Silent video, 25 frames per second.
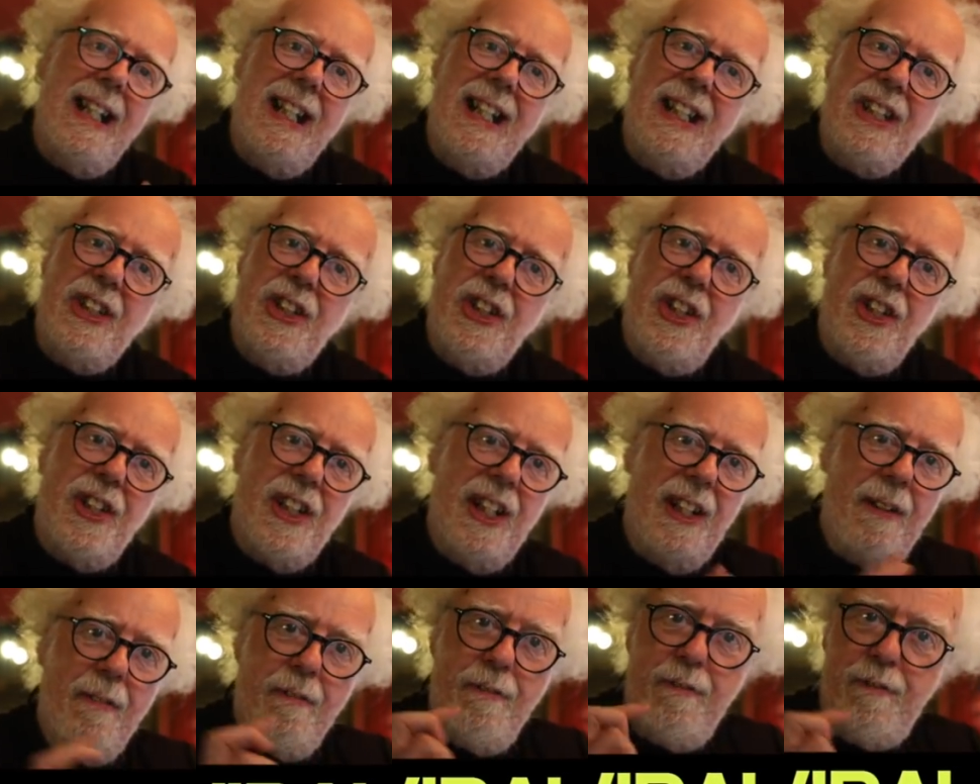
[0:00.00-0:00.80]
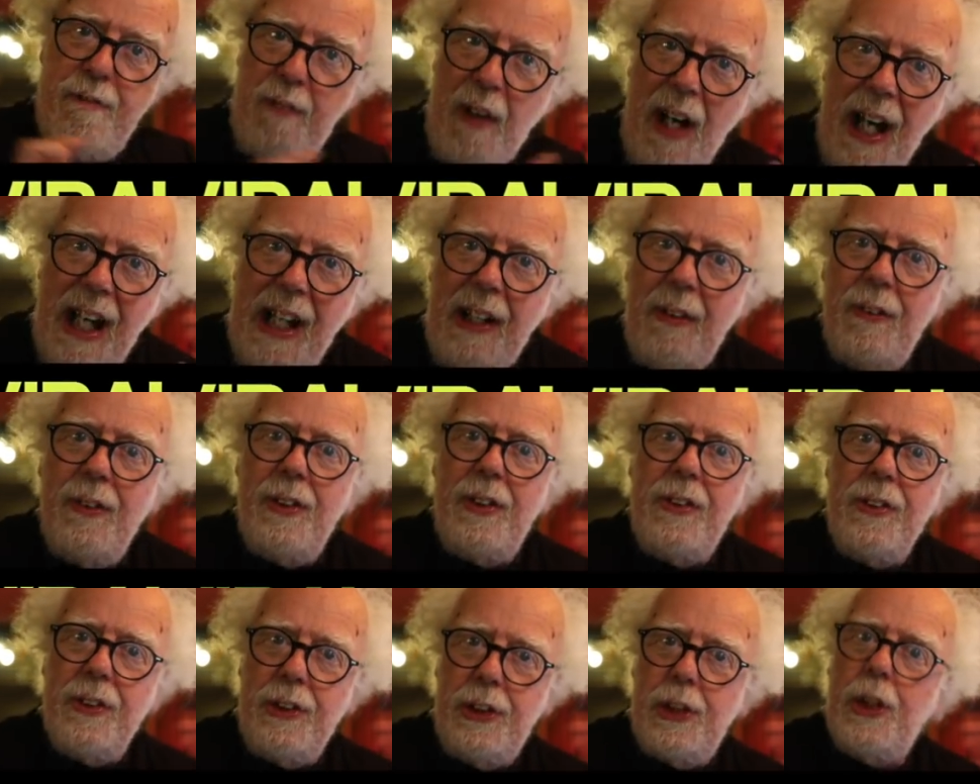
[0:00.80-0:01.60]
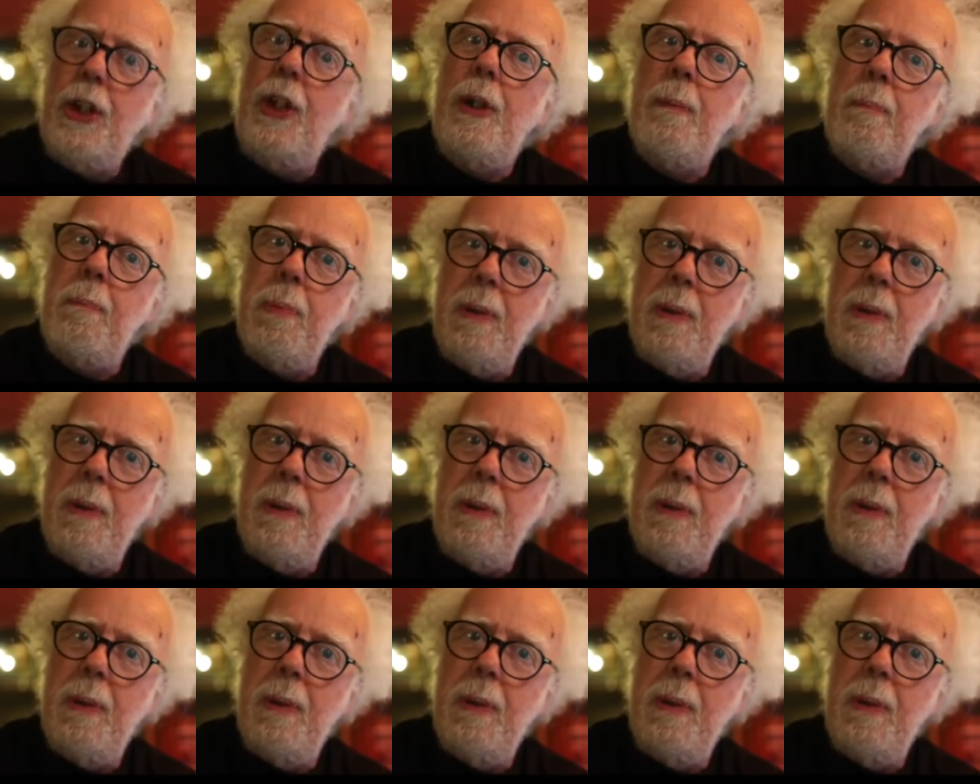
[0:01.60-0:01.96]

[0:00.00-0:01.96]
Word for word: into the viral top